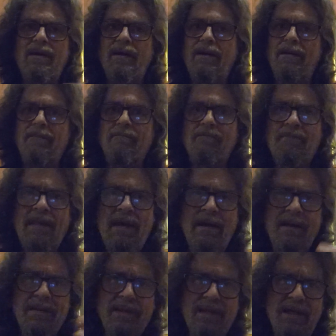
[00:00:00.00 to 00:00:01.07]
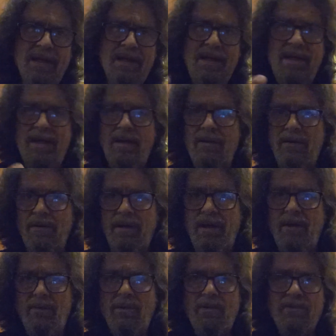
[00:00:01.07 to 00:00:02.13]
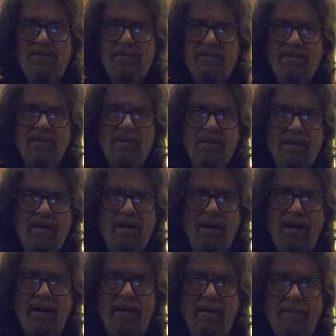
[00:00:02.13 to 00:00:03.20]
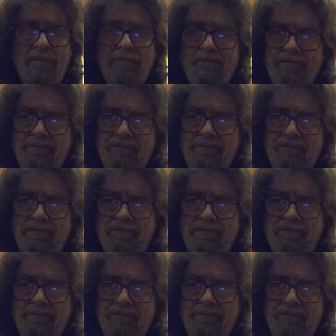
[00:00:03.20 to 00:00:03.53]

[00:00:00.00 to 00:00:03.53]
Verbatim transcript: um, that he he was um,